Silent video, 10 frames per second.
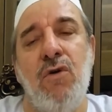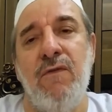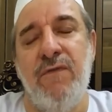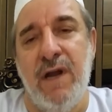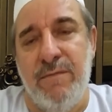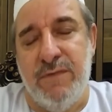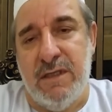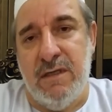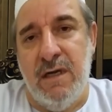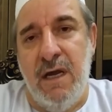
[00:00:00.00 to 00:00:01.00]
all
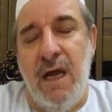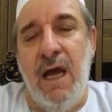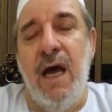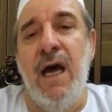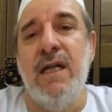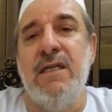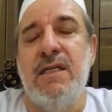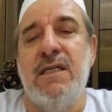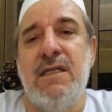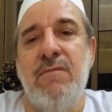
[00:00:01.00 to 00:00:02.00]
frames. And
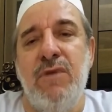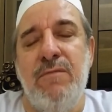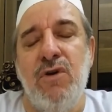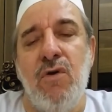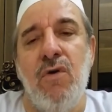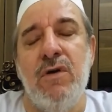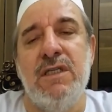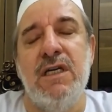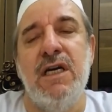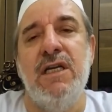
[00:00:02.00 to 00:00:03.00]
this is simply because
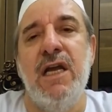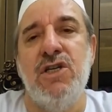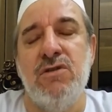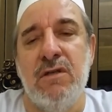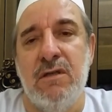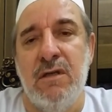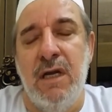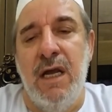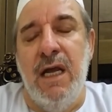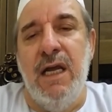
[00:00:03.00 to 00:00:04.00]
the creation
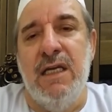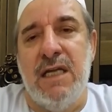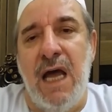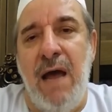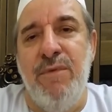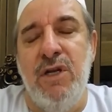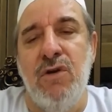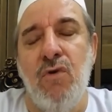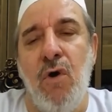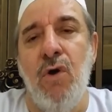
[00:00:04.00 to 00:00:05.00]
is
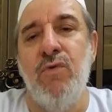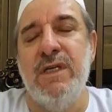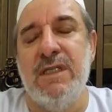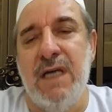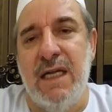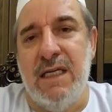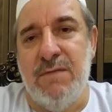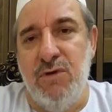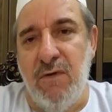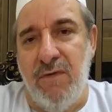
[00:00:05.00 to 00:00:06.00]
happening always at the
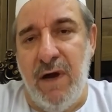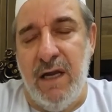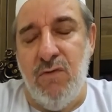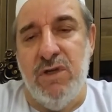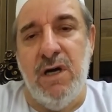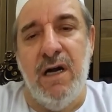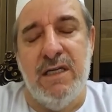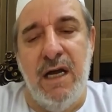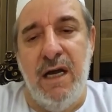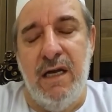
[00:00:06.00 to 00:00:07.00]
speed of light, which are
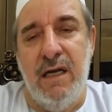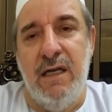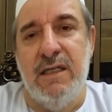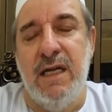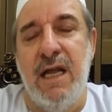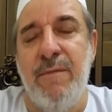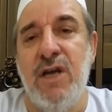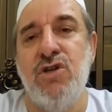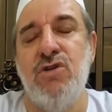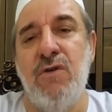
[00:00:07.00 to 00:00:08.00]
the
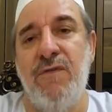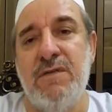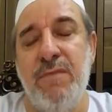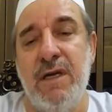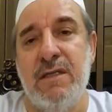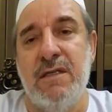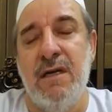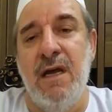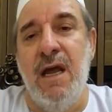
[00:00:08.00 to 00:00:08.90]
dimensions of space,